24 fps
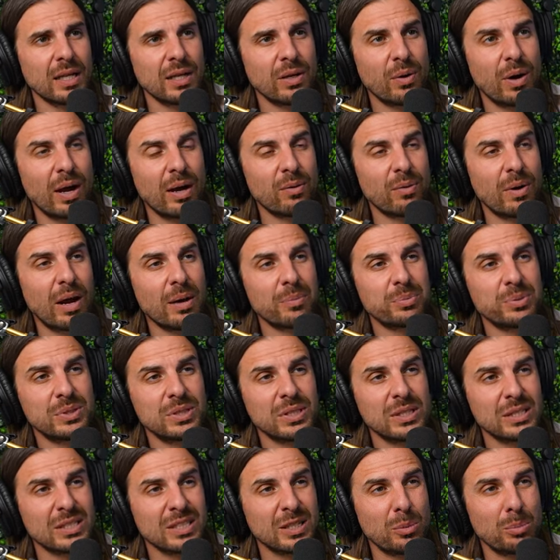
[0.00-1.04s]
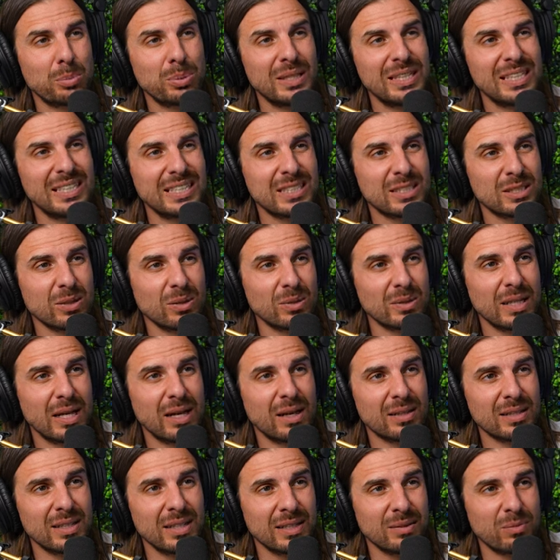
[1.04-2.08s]
Grand Rapids is completely sold
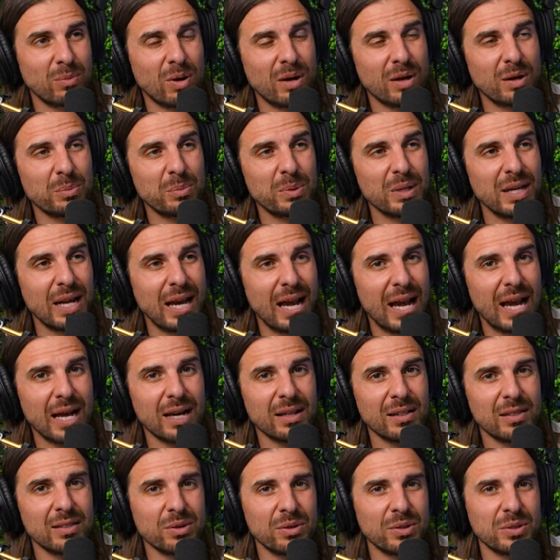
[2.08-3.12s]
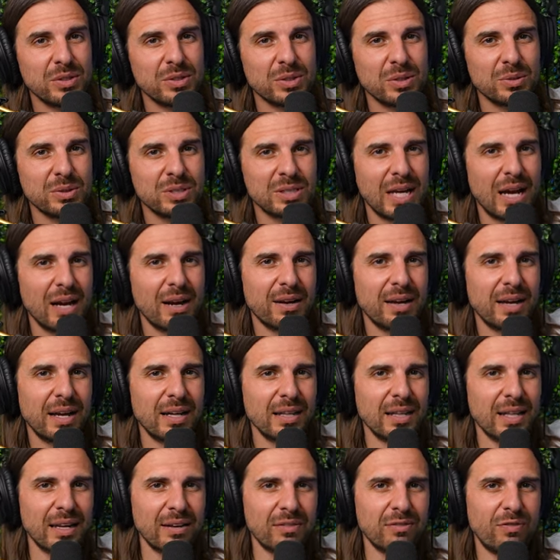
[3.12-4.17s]
out. They wanted me to add a third show Saturday
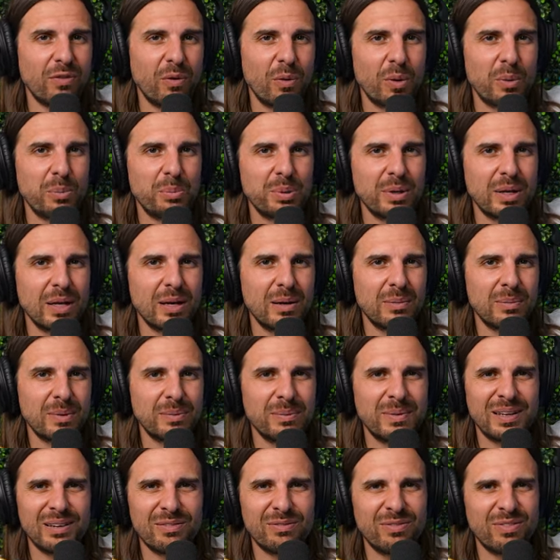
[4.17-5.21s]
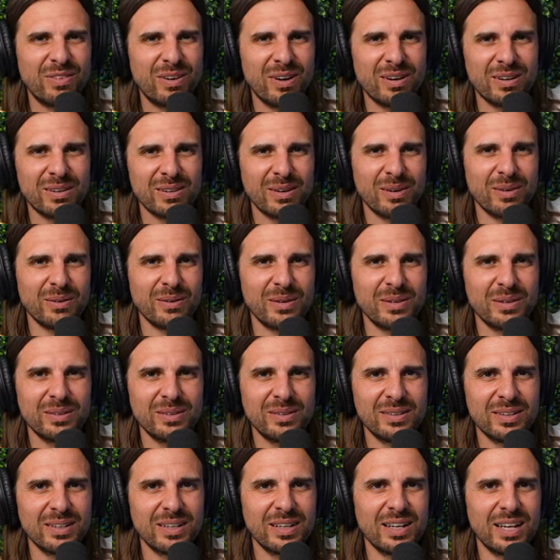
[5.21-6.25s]
at like 4 p.m. I'm like, fuck no,
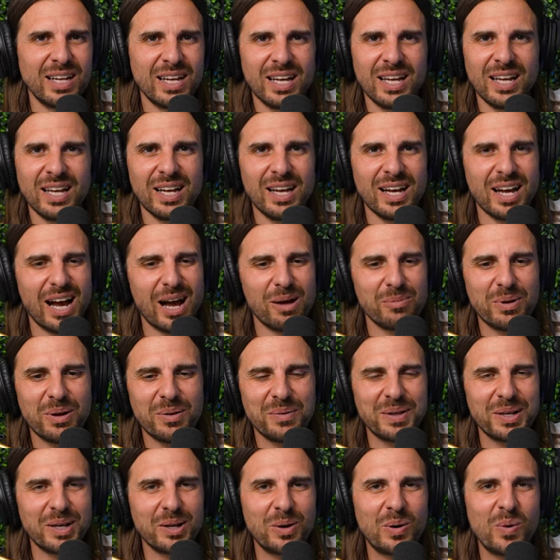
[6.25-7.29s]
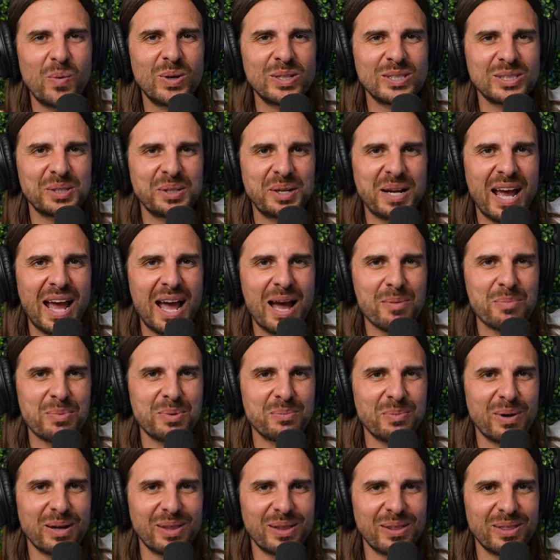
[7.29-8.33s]
dude. I'm not even gonna know what's gonna
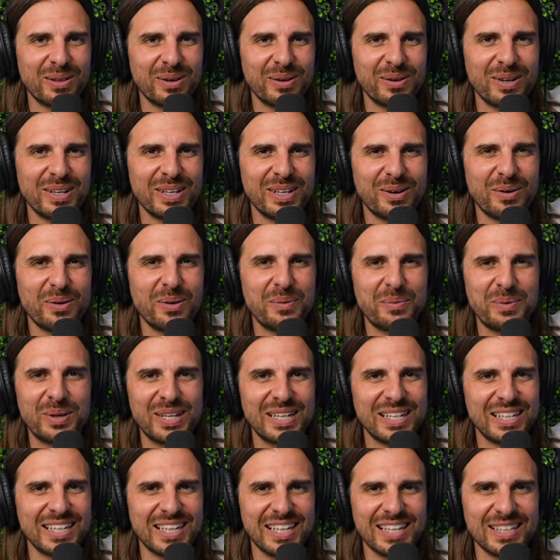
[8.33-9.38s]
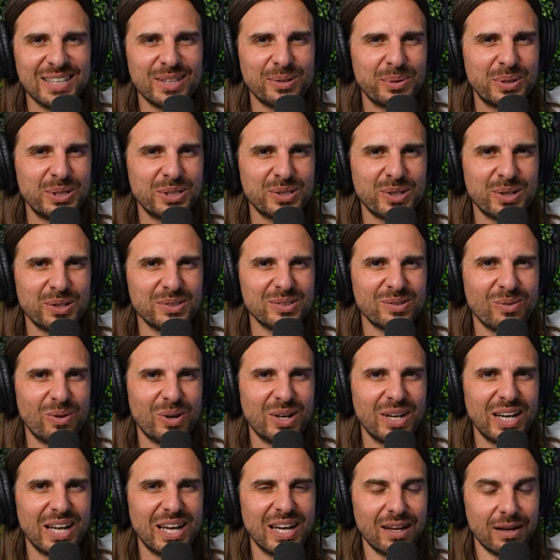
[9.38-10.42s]
happen by the third. You know what I mean? Like 3 shows in
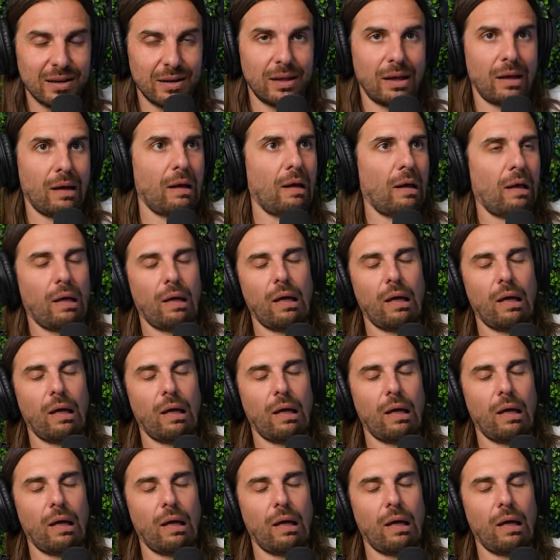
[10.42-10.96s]
one day, you're like,